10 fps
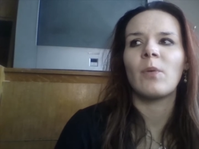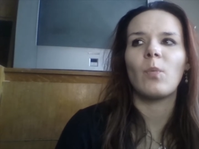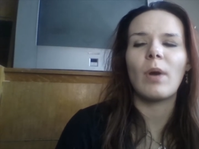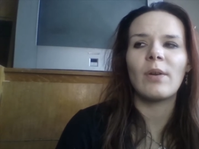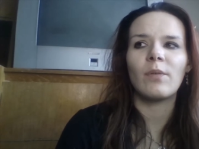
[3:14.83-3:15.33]

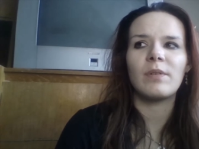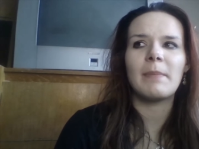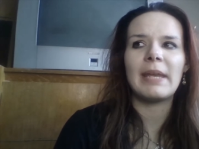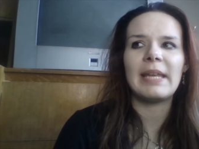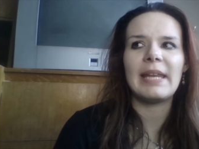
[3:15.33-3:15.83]
one of the
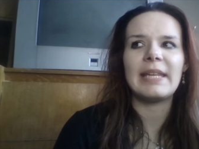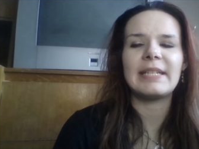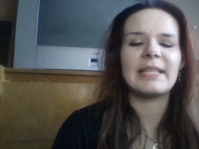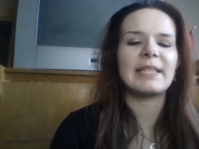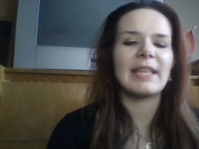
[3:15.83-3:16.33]
main
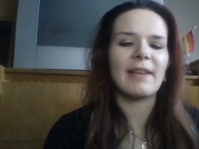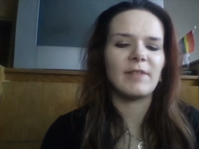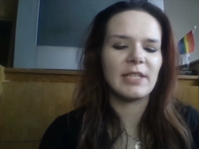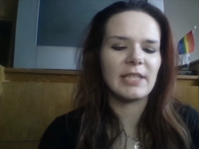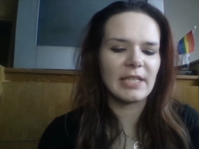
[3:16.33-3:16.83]
leads
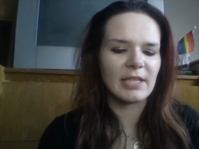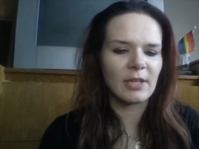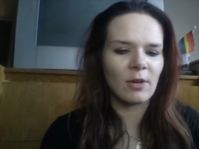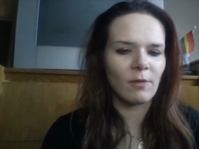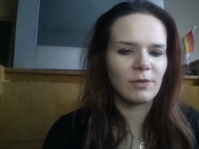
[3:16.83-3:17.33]
saved the
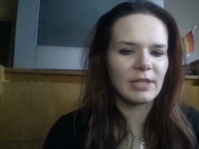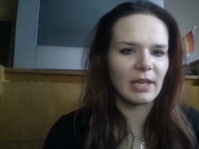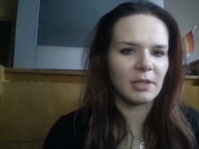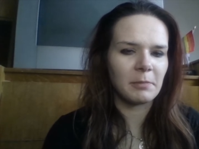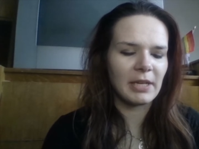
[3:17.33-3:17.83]
sister of the
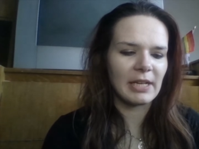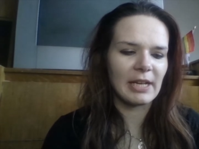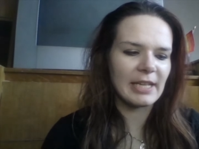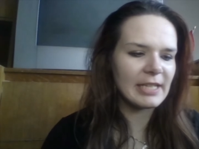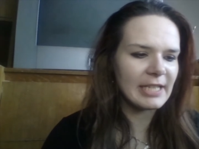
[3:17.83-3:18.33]
second main
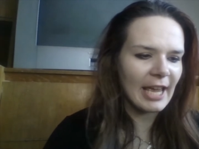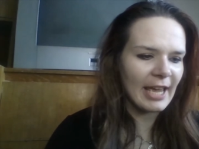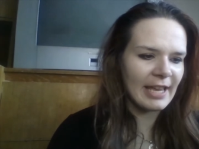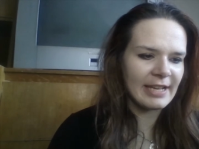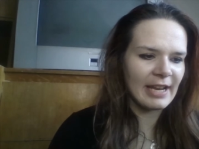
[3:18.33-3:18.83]
lead,
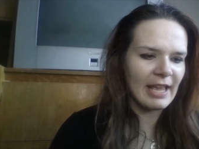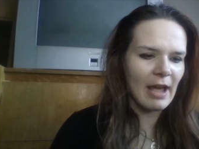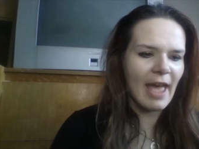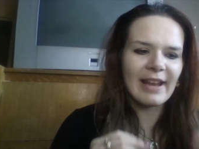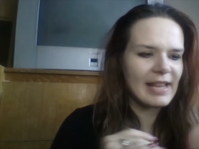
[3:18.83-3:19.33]
and
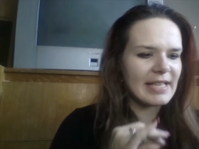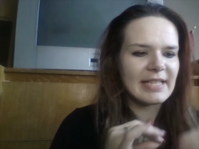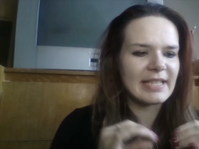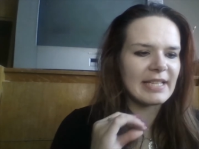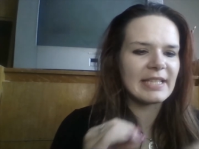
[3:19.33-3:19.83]
at
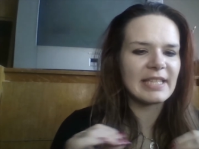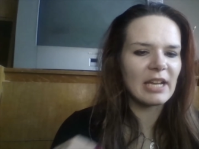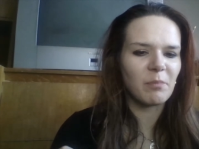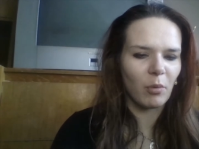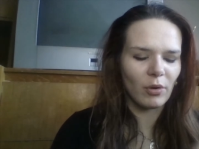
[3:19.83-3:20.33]
least since
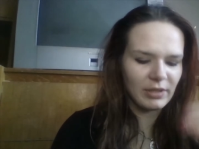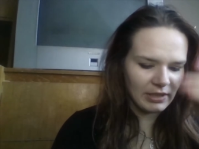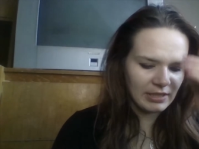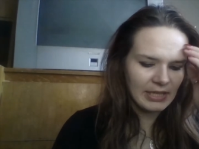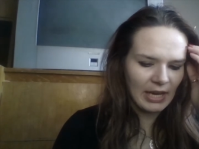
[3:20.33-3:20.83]
that
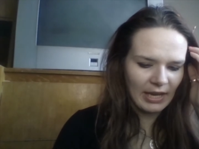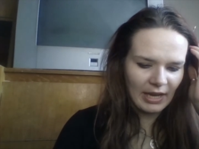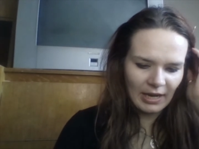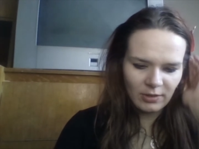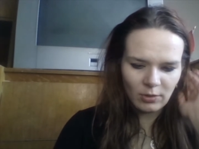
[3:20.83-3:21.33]
point, they
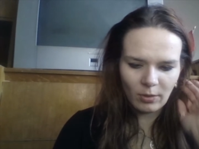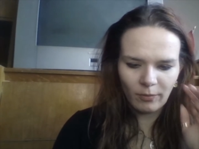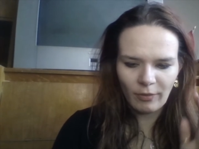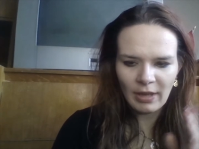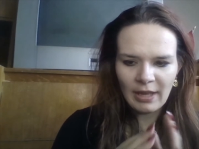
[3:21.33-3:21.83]
kind of